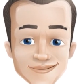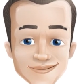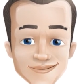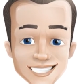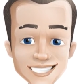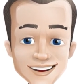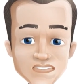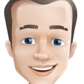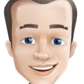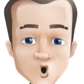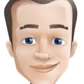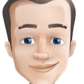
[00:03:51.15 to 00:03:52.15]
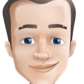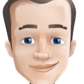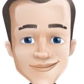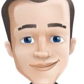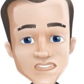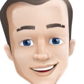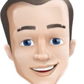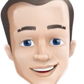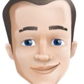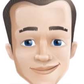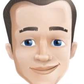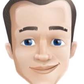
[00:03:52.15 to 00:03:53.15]
to give you
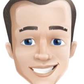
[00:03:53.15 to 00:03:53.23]
fear,